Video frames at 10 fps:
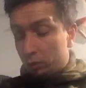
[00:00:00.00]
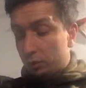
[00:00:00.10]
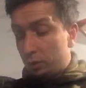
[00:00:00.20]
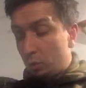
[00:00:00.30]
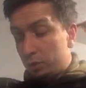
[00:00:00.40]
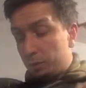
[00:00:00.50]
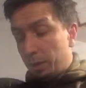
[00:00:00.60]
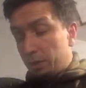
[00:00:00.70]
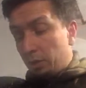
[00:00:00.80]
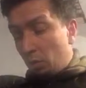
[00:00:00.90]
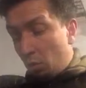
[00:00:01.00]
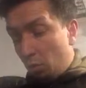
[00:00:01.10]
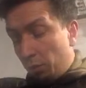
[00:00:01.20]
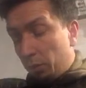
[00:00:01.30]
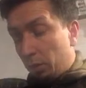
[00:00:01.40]
you could spend an
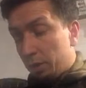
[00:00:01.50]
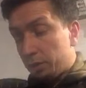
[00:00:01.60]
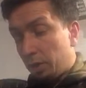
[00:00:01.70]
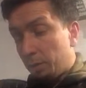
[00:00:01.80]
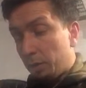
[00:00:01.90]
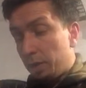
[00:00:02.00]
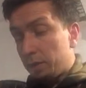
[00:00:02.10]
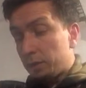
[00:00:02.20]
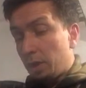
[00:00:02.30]
awful lot of time on this.